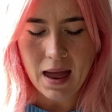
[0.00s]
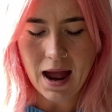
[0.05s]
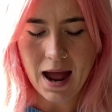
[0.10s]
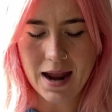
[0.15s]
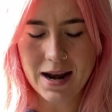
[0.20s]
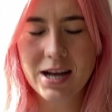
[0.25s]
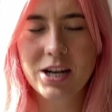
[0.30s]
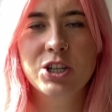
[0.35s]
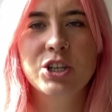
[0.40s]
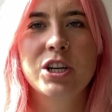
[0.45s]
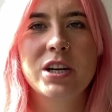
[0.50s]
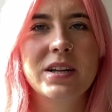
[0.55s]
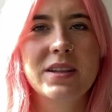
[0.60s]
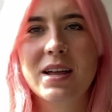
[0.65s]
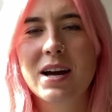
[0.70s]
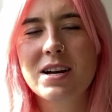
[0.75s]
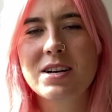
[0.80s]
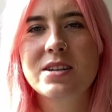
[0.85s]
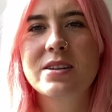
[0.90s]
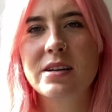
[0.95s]
and actually
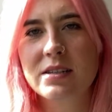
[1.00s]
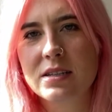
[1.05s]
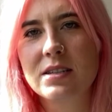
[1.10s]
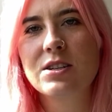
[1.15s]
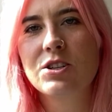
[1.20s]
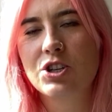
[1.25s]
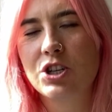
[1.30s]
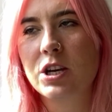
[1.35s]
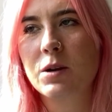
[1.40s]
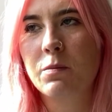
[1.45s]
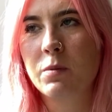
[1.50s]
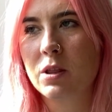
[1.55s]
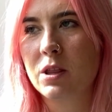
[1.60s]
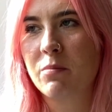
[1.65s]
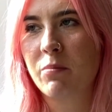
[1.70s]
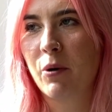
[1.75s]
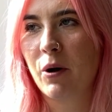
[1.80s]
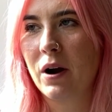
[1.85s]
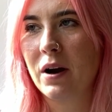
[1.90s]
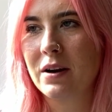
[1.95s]
that doesn't cheapen the
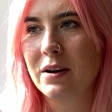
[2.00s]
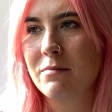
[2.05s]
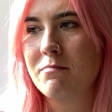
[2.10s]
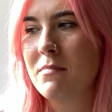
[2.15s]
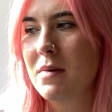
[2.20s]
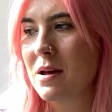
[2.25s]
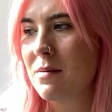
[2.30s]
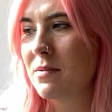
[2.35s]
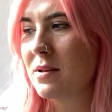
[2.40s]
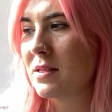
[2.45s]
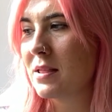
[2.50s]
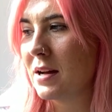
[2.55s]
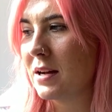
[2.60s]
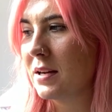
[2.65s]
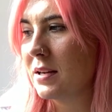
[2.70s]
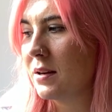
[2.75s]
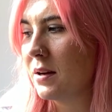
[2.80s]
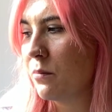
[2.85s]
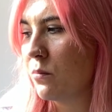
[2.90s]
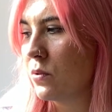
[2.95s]
brand, and maybe
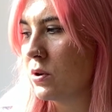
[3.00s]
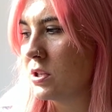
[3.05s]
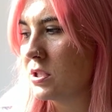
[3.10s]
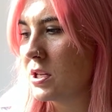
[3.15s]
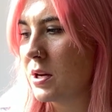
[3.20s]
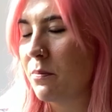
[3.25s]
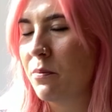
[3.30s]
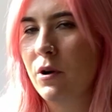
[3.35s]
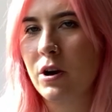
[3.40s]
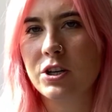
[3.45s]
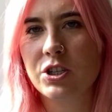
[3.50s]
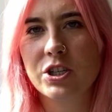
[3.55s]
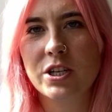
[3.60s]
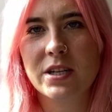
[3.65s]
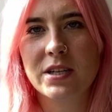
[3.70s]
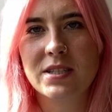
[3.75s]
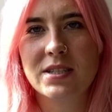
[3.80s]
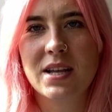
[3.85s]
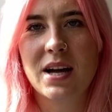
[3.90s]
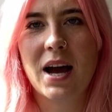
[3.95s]
that was a
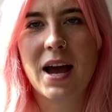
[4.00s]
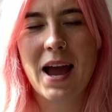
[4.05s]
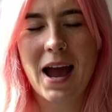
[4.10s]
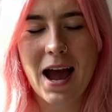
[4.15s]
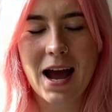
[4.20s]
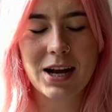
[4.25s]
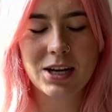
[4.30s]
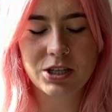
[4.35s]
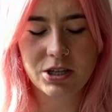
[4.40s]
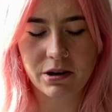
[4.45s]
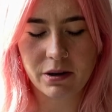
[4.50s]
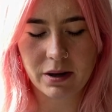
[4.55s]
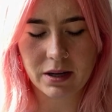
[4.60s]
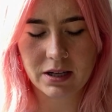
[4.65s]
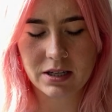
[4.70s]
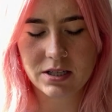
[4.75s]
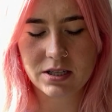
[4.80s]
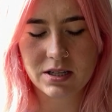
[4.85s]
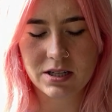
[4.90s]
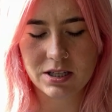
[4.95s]
prejudice that I had going
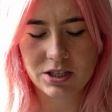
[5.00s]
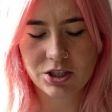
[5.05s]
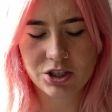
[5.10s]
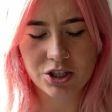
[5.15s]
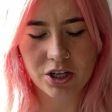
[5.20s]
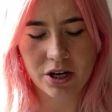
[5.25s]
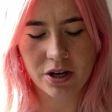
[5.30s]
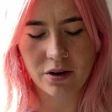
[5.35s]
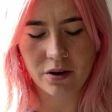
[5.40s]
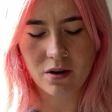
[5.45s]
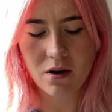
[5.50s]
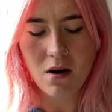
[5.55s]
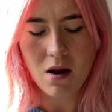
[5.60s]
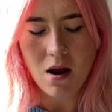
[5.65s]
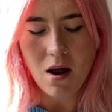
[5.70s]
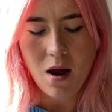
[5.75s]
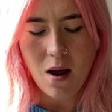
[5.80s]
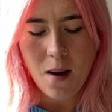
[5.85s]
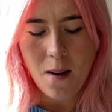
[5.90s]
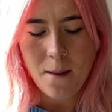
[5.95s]
into this show.
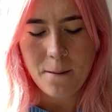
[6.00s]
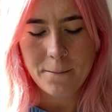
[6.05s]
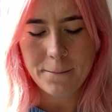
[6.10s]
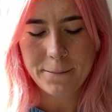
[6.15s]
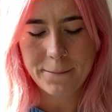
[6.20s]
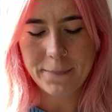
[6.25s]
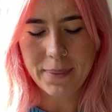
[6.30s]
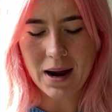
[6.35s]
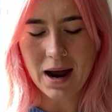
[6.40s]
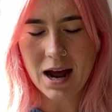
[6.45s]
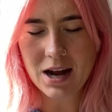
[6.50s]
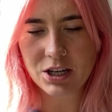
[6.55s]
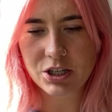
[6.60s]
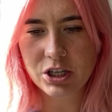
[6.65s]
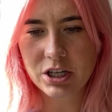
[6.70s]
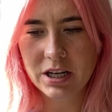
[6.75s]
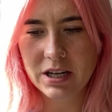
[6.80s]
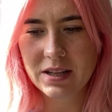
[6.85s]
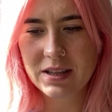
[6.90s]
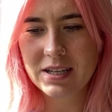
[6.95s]
But
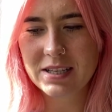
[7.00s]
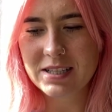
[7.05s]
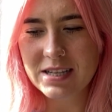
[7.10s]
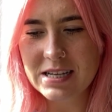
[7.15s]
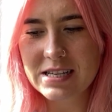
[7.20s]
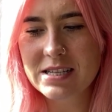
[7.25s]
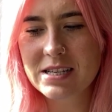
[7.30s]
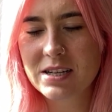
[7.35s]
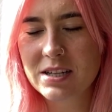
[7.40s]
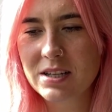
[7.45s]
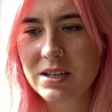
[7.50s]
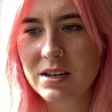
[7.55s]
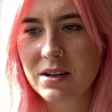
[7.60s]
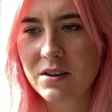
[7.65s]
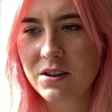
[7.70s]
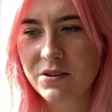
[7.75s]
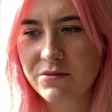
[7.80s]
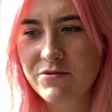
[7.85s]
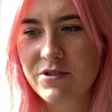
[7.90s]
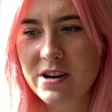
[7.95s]
actually this isn't,
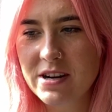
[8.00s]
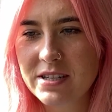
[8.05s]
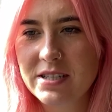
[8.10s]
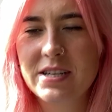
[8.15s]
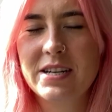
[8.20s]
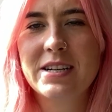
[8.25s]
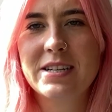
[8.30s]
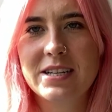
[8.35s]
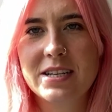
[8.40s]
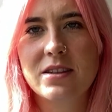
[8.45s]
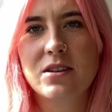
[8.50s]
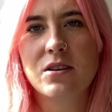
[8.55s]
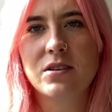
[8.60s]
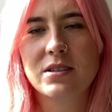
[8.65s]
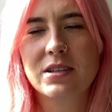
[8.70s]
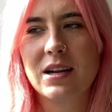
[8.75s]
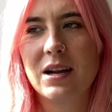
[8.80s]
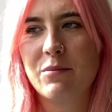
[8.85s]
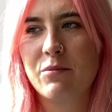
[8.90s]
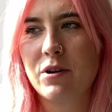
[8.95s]
the reason he did those
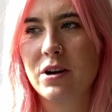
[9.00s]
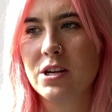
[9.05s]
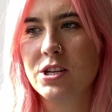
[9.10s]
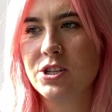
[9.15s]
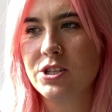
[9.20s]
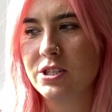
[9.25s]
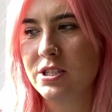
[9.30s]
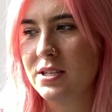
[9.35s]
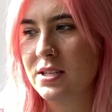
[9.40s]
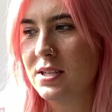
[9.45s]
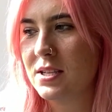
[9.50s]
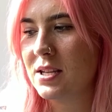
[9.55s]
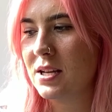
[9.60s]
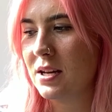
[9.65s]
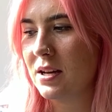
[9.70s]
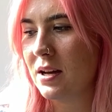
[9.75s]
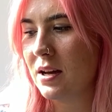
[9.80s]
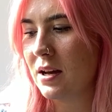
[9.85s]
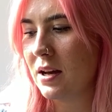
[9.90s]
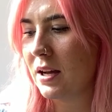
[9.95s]
collaborations is
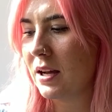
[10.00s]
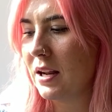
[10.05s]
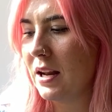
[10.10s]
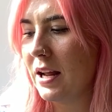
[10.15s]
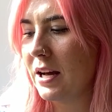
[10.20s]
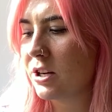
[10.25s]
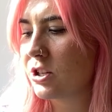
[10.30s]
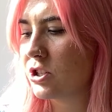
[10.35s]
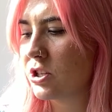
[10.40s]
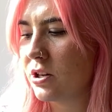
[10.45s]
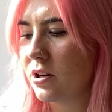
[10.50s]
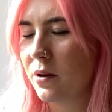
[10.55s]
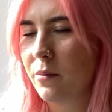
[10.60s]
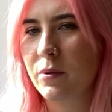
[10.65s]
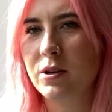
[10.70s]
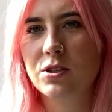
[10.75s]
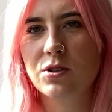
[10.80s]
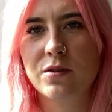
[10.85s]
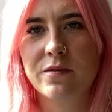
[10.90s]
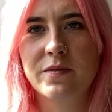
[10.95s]
that a collection like
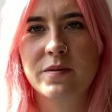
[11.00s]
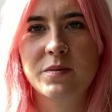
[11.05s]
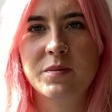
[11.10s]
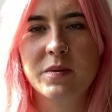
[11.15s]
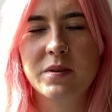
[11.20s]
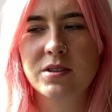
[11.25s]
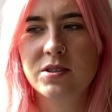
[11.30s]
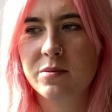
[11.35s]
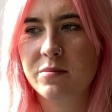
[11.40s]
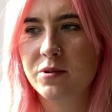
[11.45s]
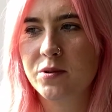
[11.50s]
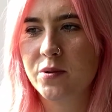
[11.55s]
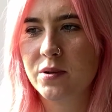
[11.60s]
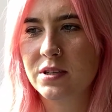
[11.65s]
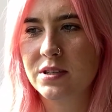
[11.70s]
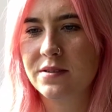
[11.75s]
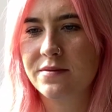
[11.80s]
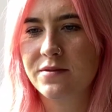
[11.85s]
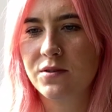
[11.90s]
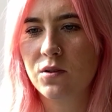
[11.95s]
we saw for Spring Summer
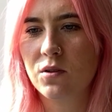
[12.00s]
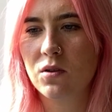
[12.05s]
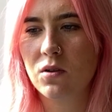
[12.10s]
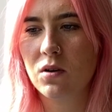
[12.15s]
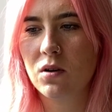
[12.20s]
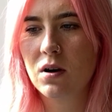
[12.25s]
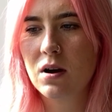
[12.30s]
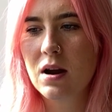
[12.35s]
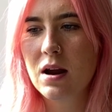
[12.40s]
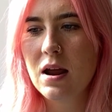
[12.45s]
24,